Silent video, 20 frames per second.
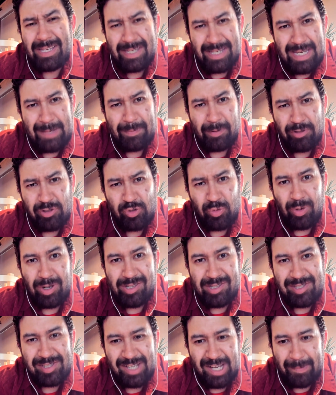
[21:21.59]
Keep those
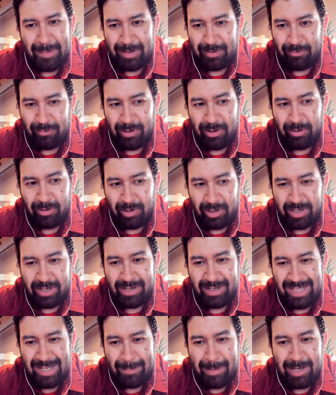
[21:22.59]
questions coming. We're
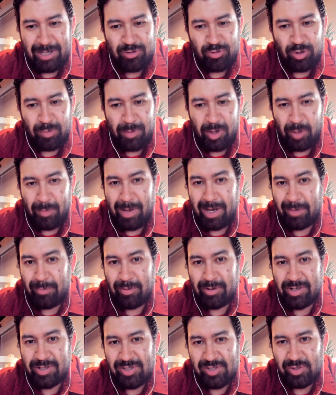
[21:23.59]
going to get back to a mailbag
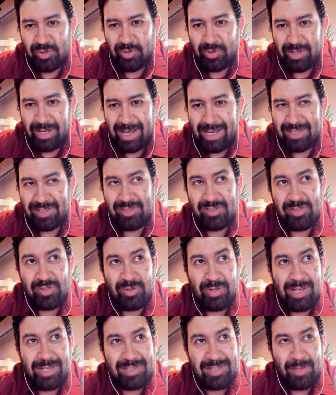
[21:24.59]
pretty soon as
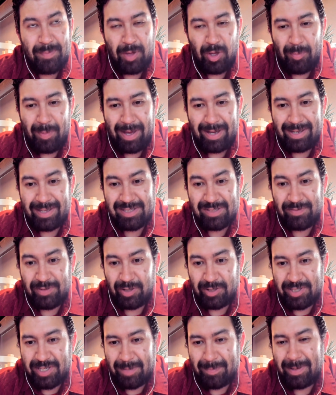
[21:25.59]
the mailbag gets
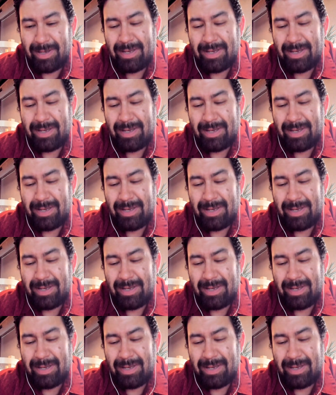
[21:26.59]
filled up.